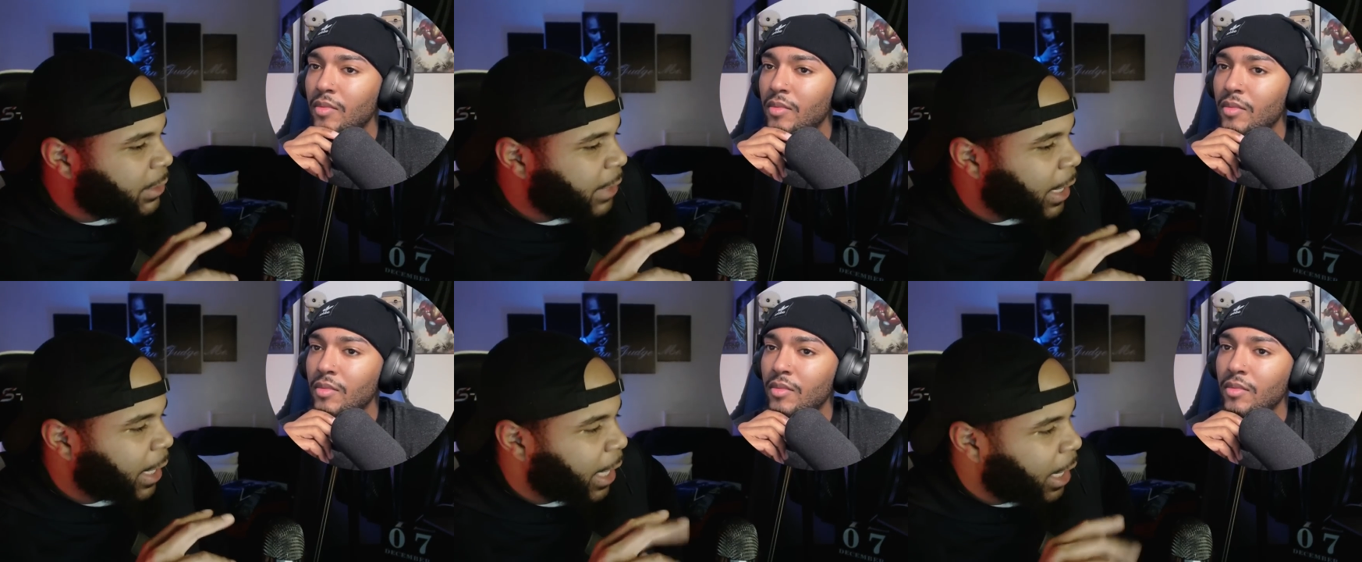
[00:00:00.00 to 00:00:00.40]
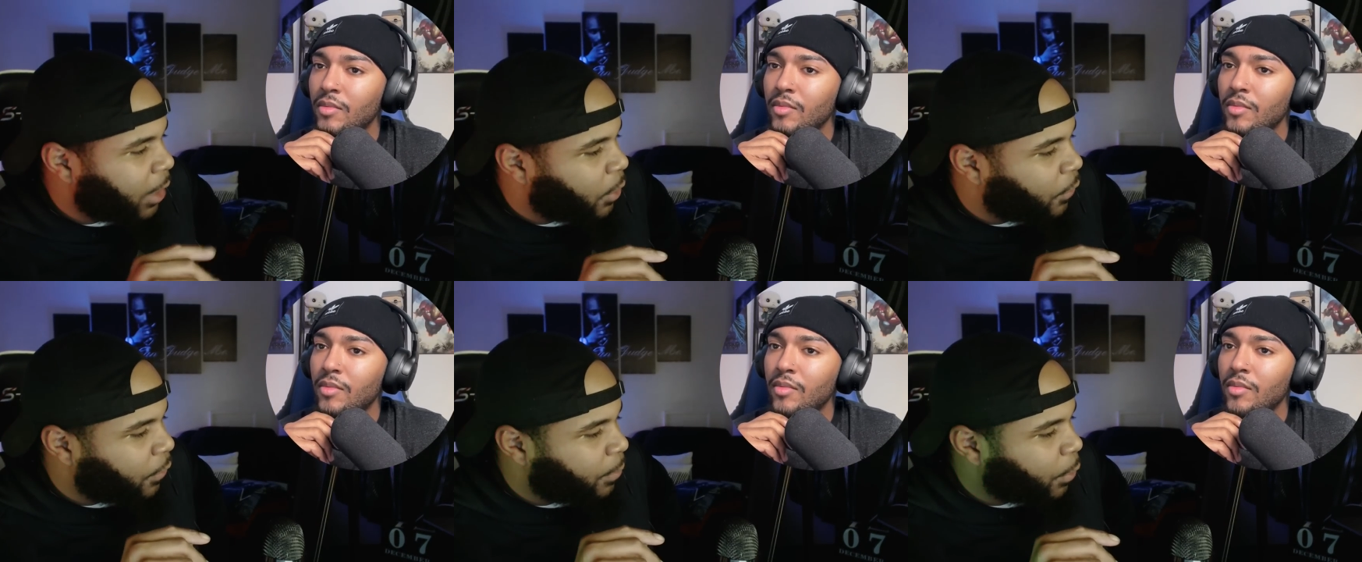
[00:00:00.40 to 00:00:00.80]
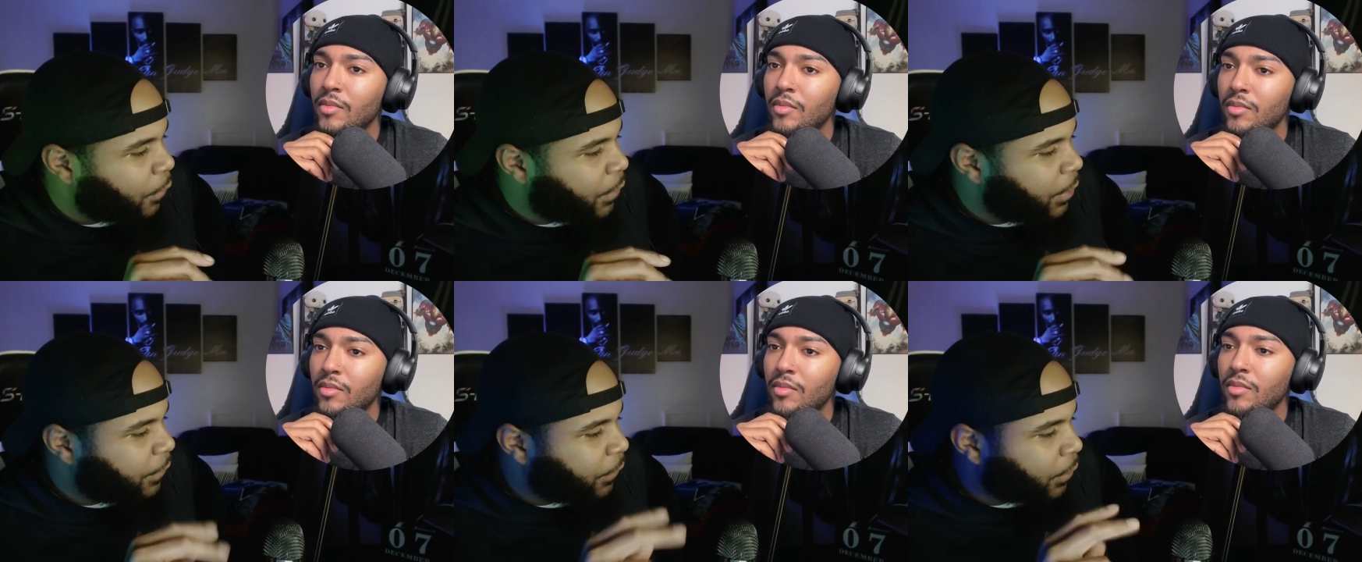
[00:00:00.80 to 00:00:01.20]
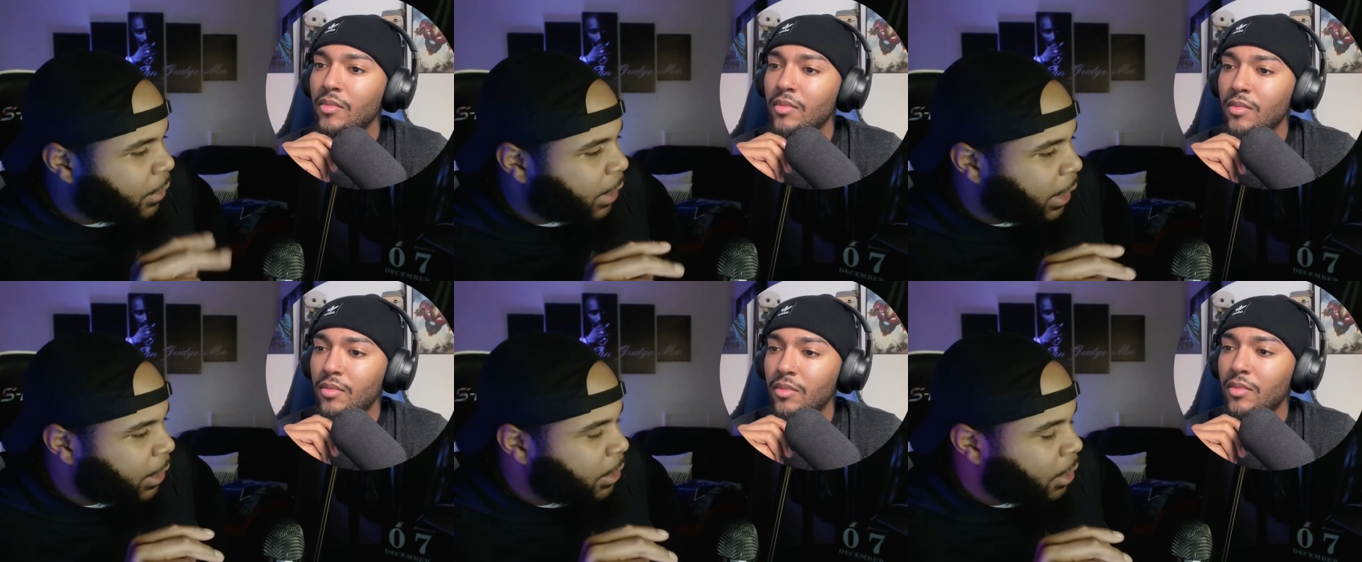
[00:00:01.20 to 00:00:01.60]
Speaker 1: that Hangover movie for
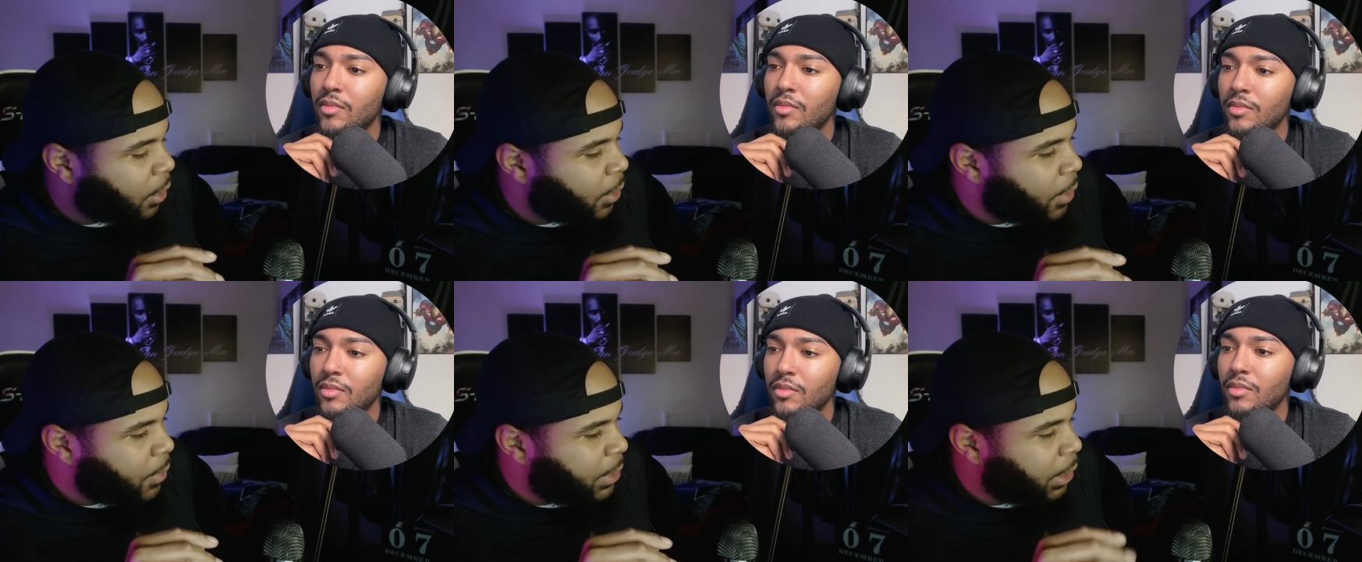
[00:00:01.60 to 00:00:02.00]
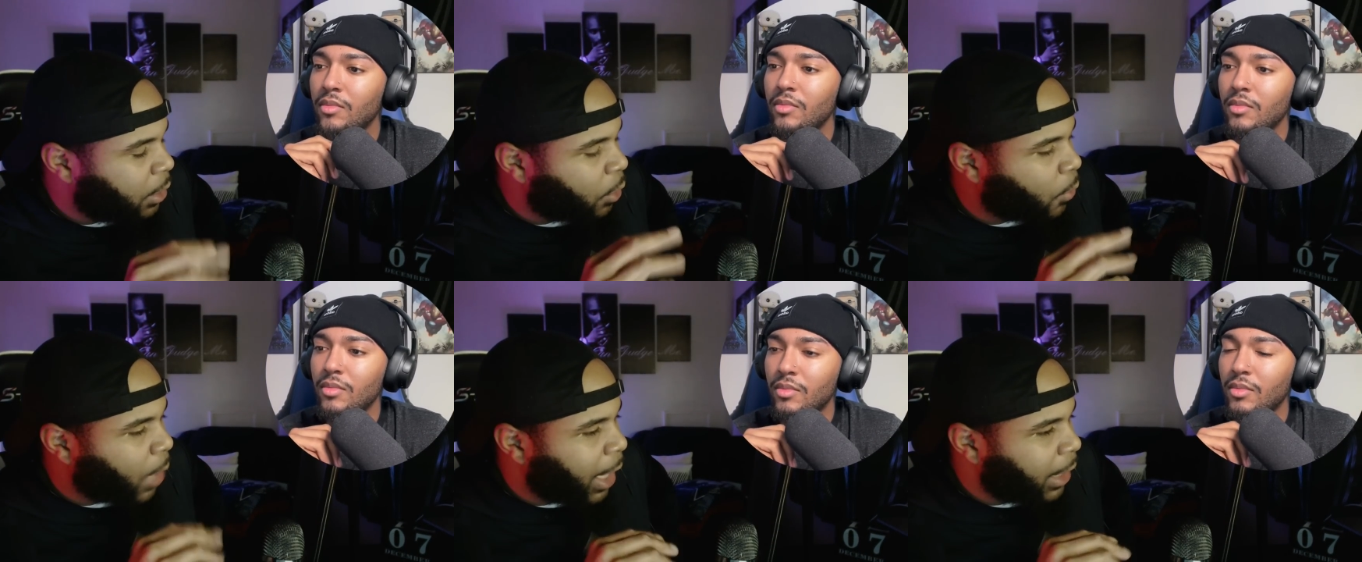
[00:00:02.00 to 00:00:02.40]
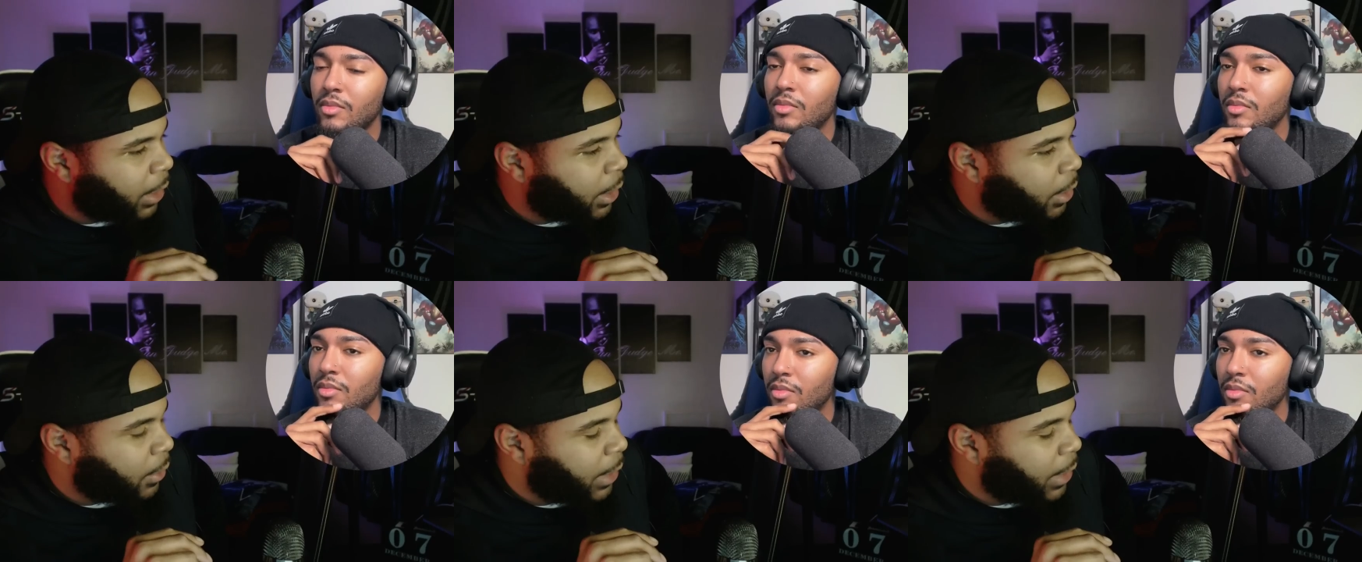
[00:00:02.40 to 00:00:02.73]
like you know it was a little while ago,